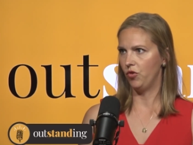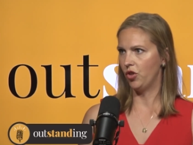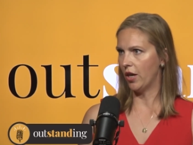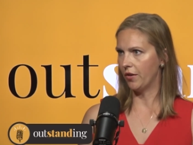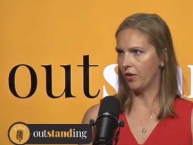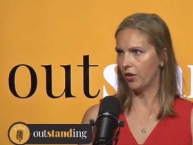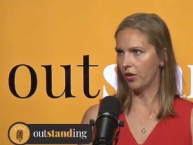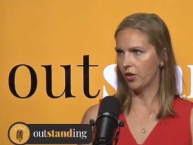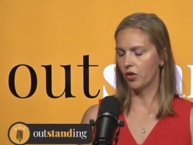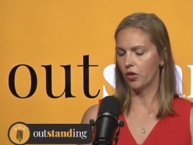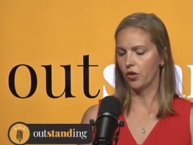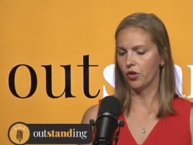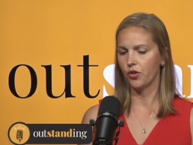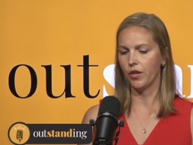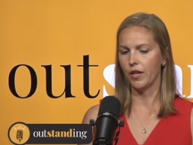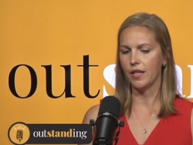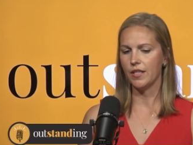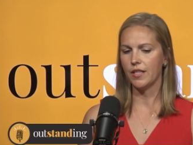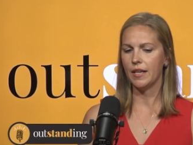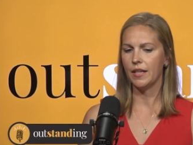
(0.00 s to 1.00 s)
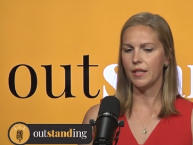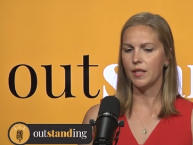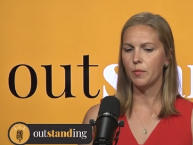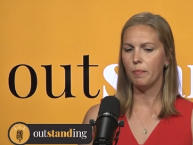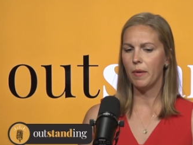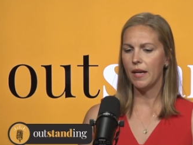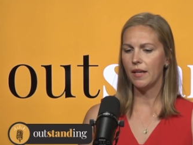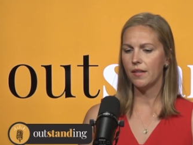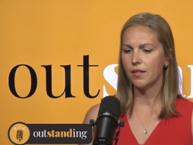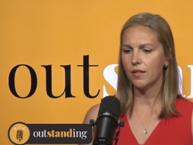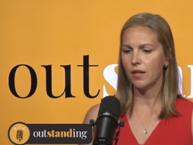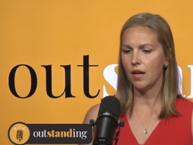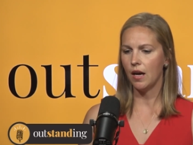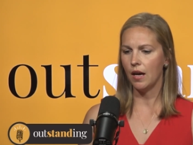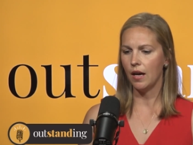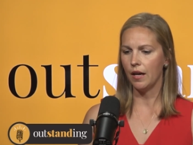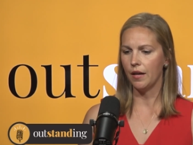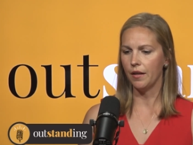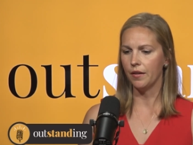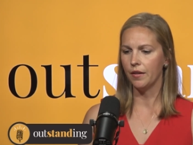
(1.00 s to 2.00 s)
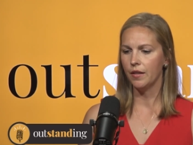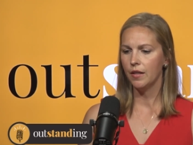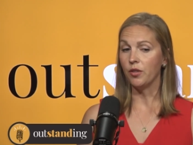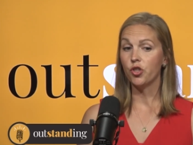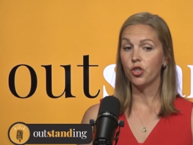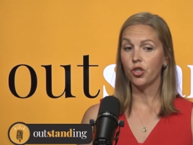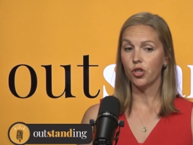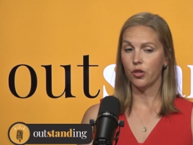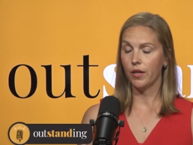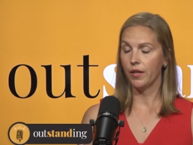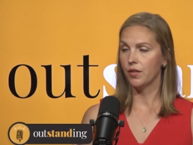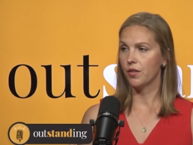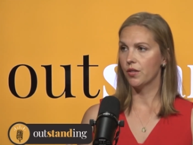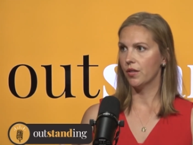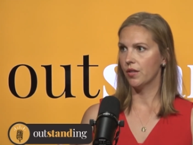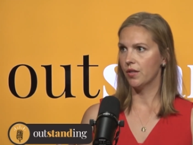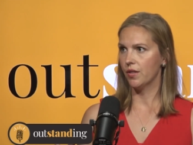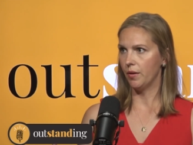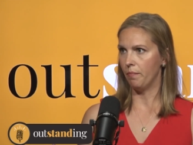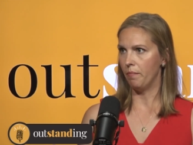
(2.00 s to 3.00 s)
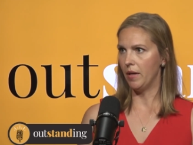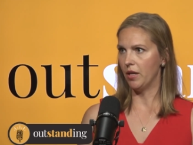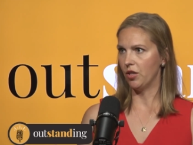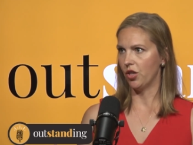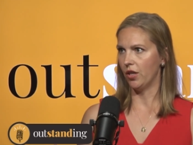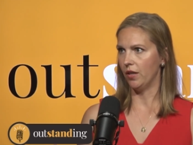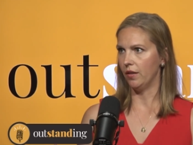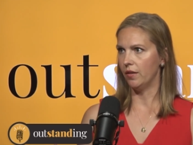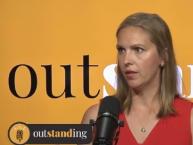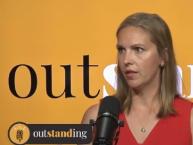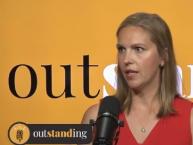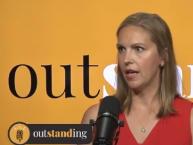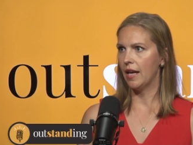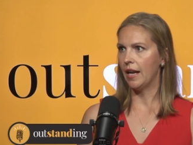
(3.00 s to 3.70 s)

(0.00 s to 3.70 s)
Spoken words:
gender surgeries. And it's based on insurance submissions.